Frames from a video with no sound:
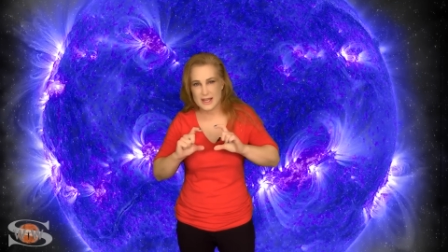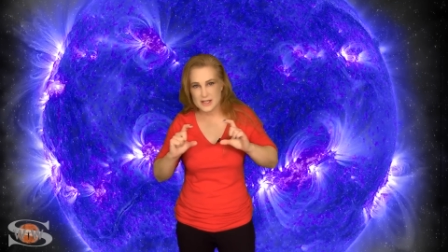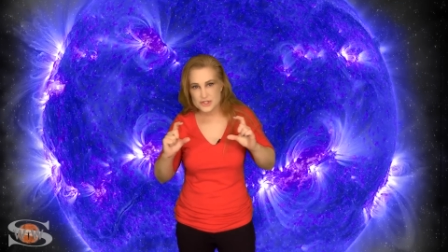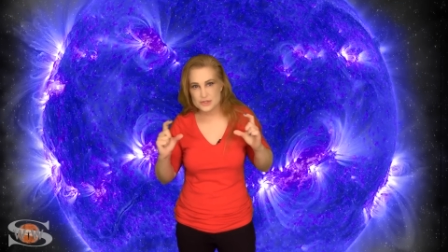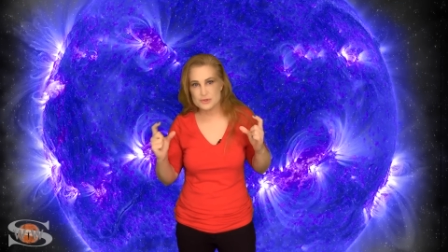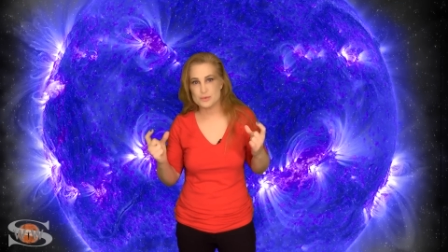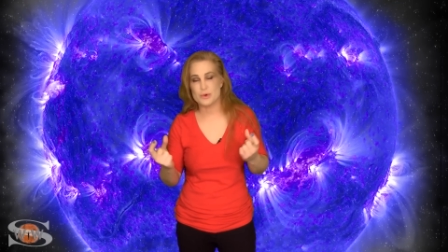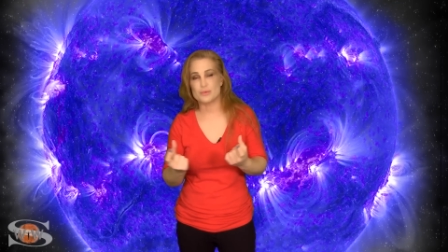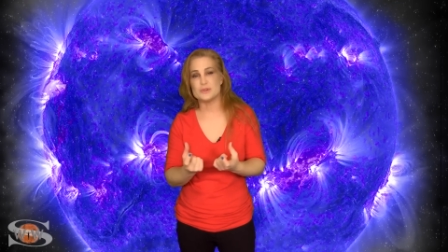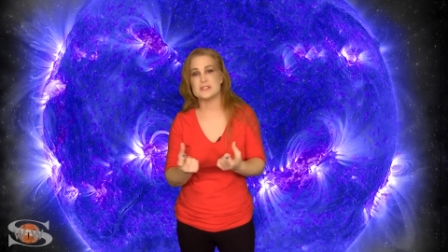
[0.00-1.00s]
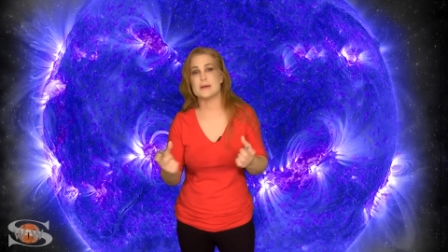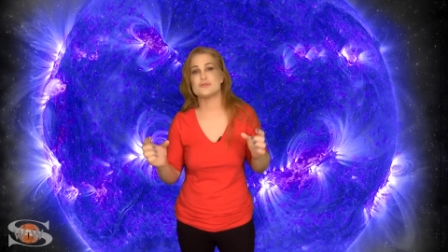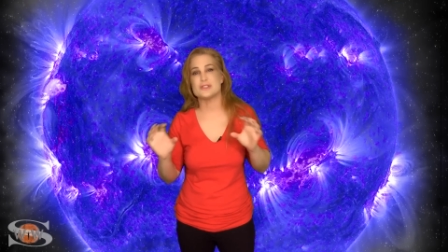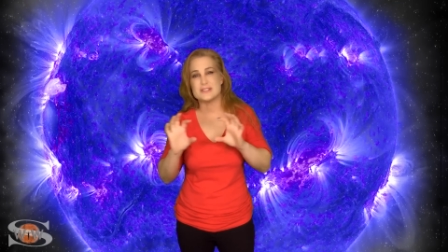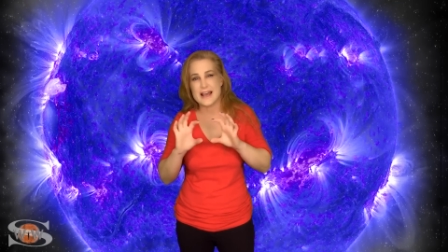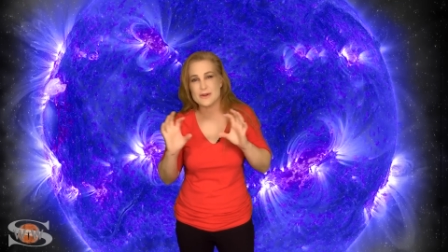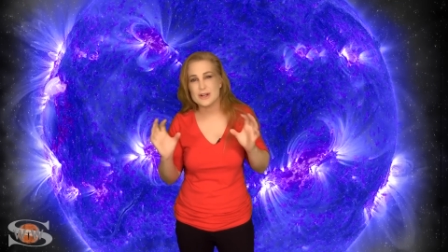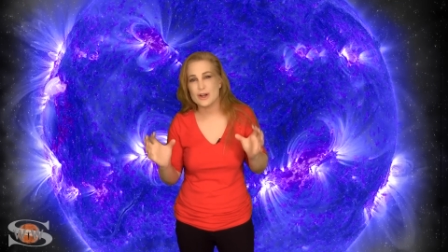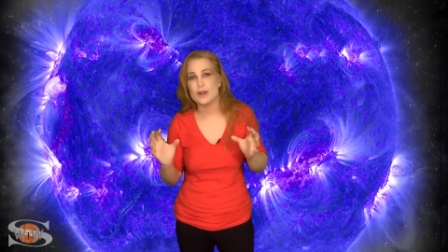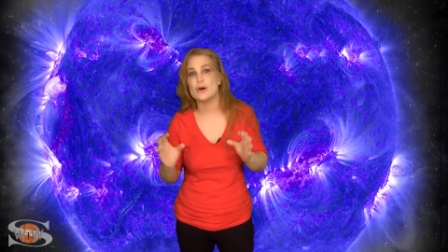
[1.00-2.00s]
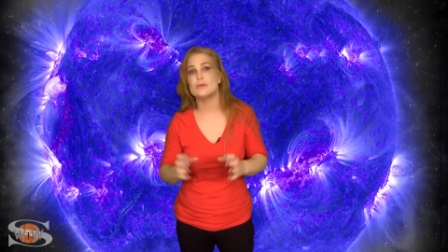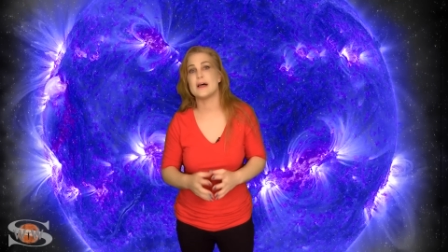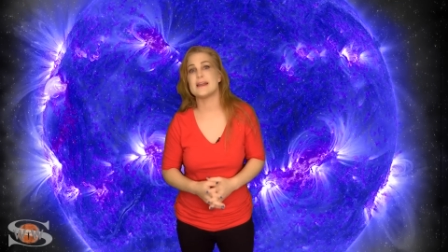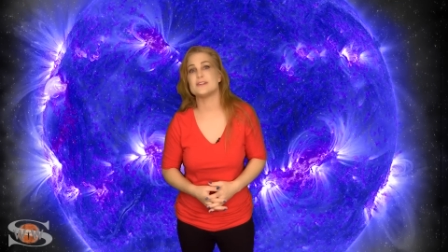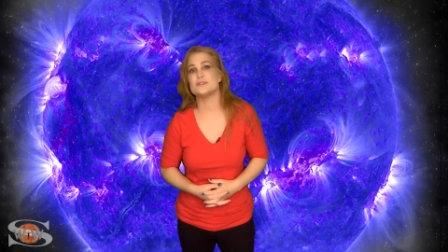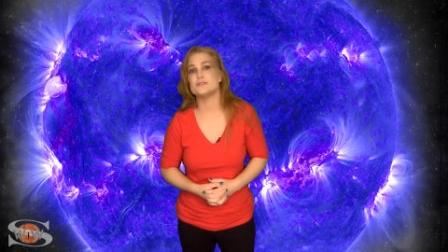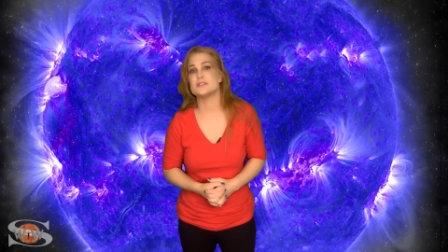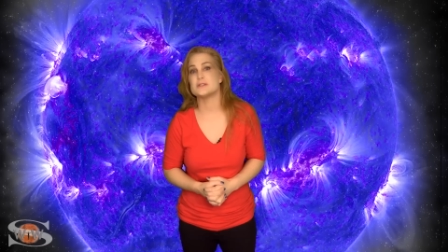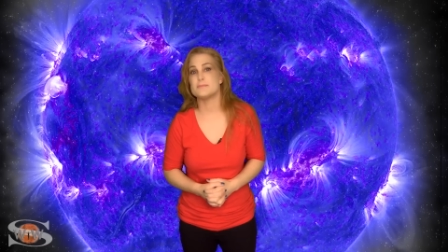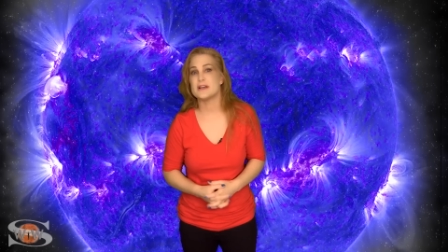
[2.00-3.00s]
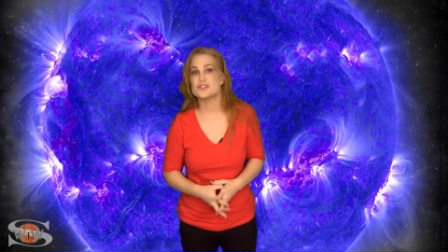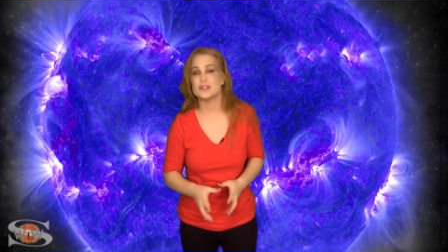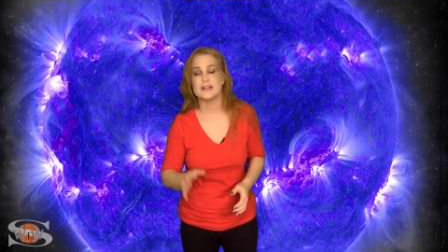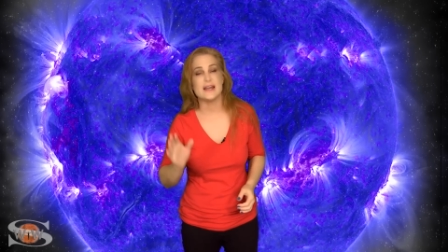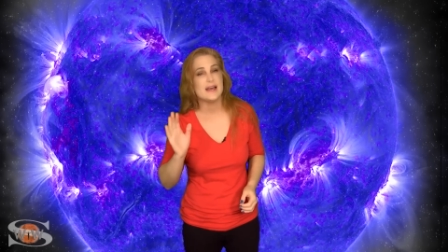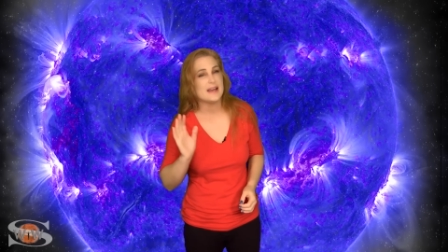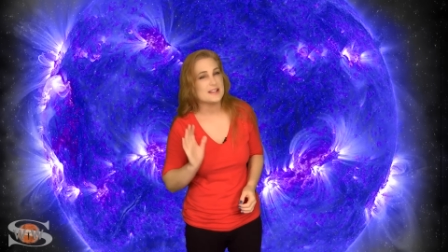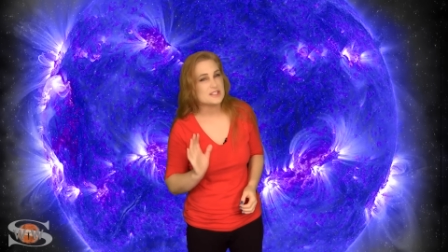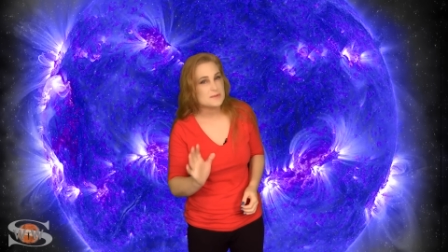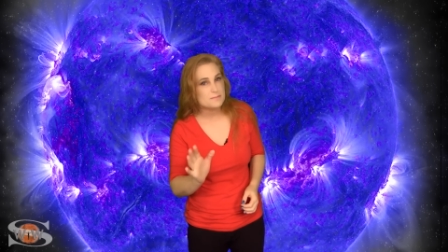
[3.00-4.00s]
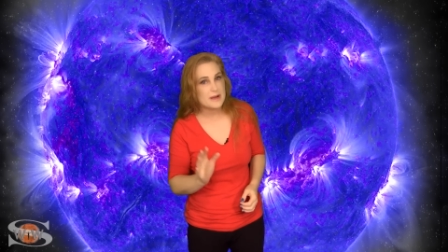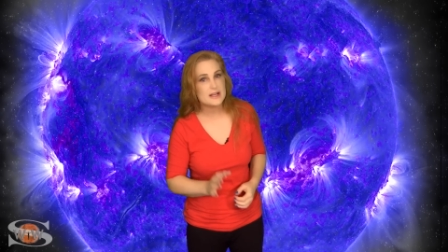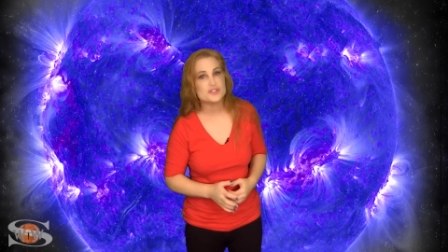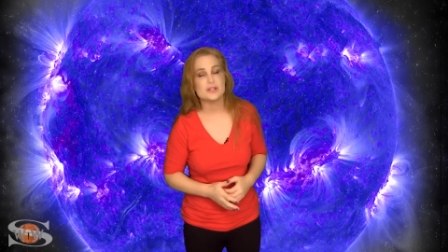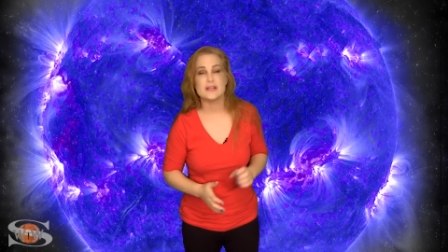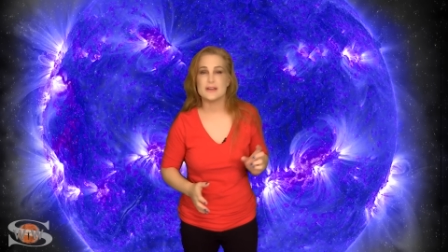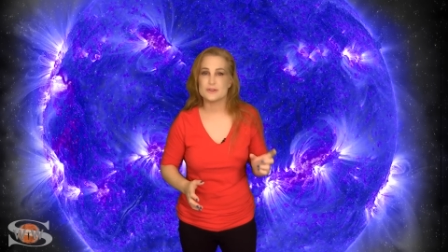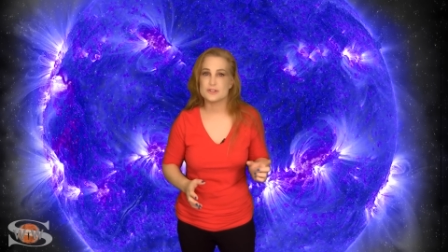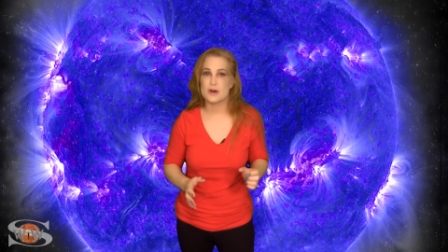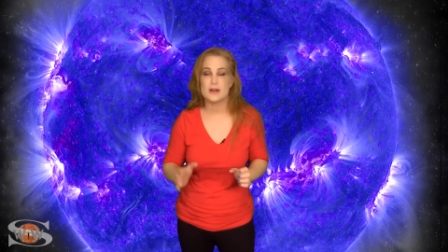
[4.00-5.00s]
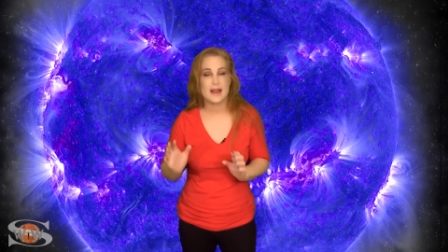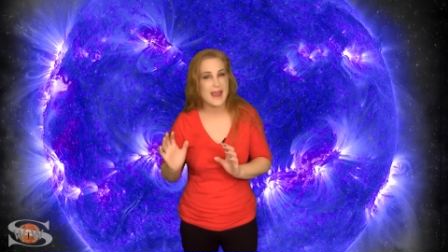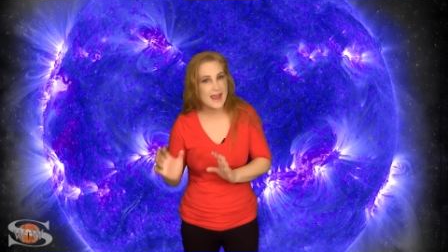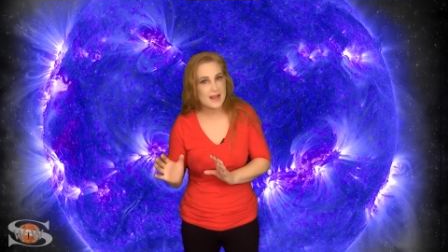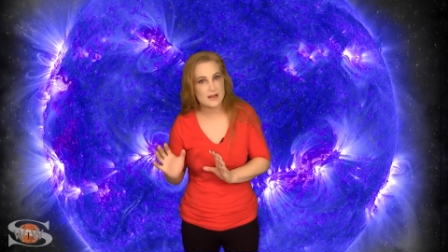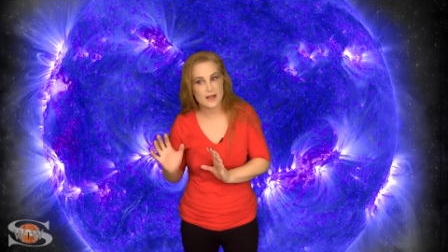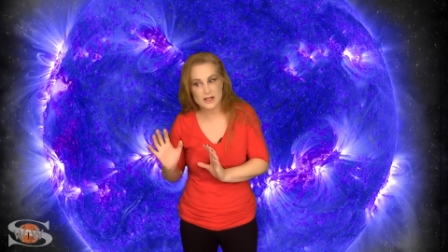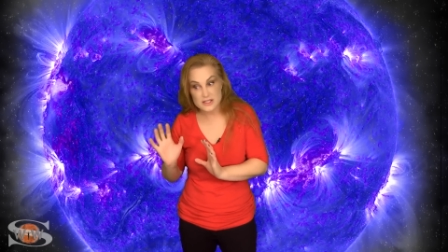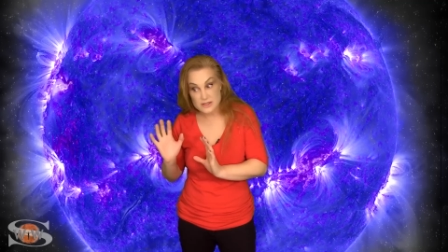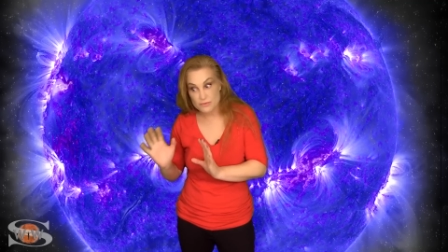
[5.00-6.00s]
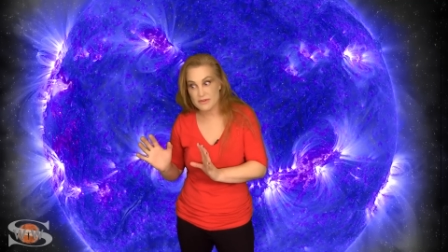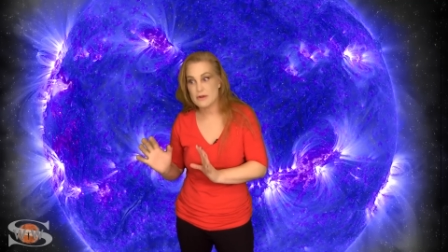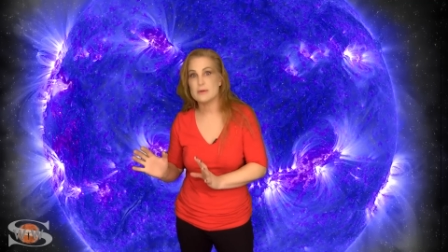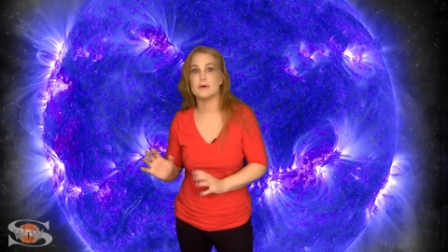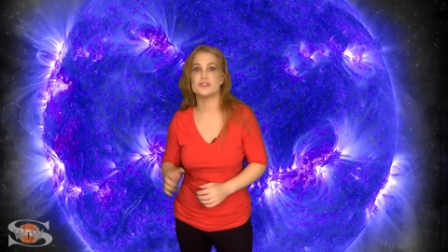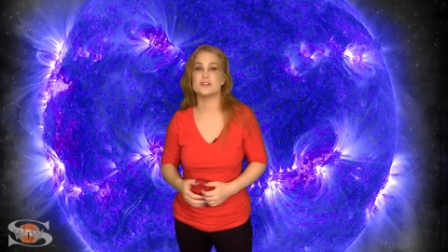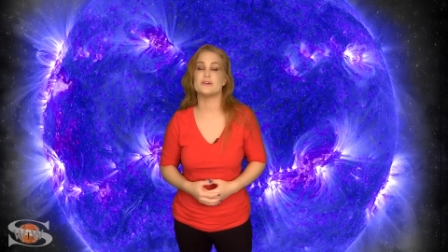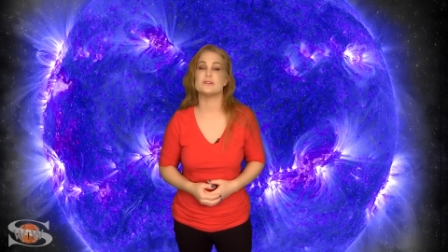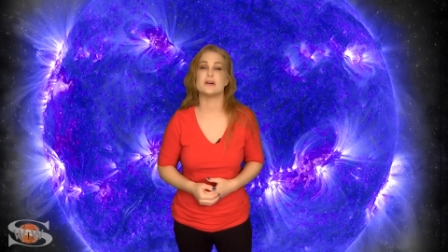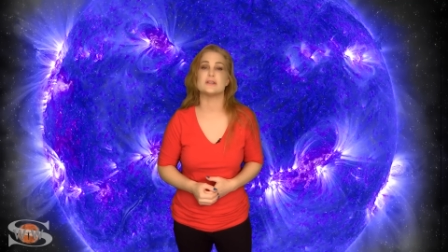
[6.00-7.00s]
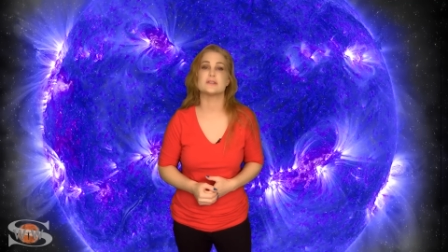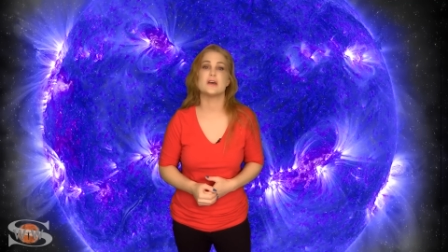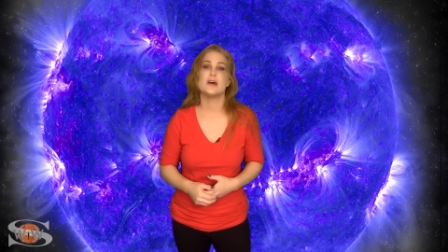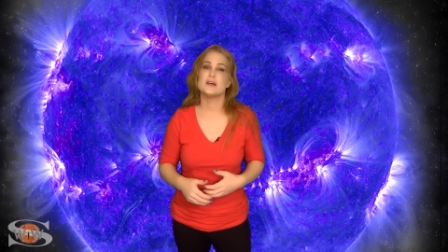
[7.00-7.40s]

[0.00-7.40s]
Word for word: issues with reception down at low latitudes, especially, especially near dawn and very much near dusk.